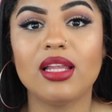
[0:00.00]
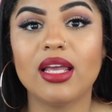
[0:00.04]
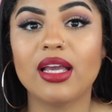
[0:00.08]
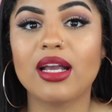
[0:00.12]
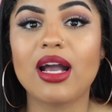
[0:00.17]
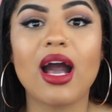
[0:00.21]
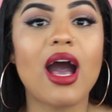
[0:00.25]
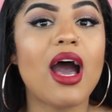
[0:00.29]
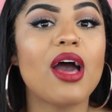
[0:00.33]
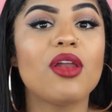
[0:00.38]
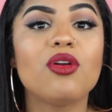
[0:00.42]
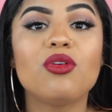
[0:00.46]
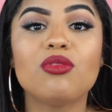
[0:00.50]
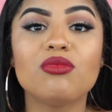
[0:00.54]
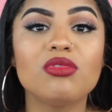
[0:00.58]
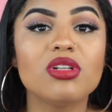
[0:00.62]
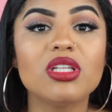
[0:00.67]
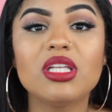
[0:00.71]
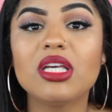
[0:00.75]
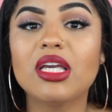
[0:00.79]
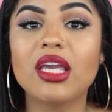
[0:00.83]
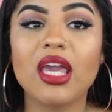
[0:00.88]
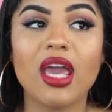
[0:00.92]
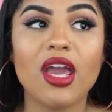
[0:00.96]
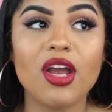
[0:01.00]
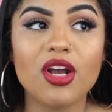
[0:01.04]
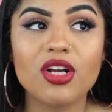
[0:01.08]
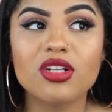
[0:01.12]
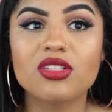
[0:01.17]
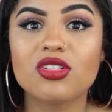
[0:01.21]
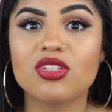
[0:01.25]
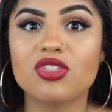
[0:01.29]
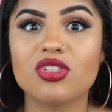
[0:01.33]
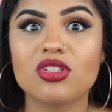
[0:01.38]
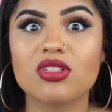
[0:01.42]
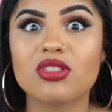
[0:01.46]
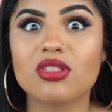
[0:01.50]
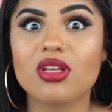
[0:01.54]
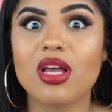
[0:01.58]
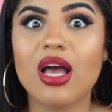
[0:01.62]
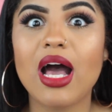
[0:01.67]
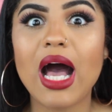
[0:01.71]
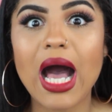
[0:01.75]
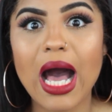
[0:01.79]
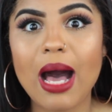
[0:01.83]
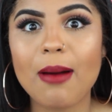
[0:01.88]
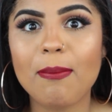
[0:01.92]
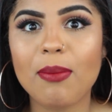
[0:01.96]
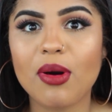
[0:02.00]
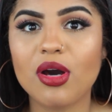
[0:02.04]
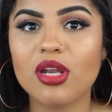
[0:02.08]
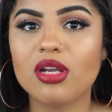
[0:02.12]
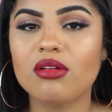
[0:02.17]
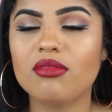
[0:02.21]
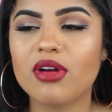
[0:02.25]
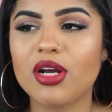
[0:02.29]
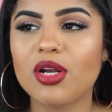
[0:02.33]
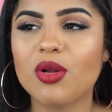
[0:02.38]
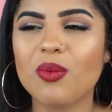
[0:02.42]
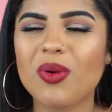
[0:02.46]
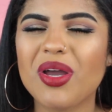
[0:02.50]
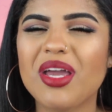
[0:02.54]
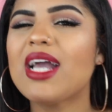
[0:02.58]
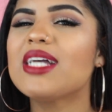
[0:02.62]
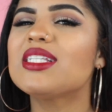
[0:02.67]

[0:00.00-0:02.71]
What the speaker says: Like, I don't really care to just hop on it right away.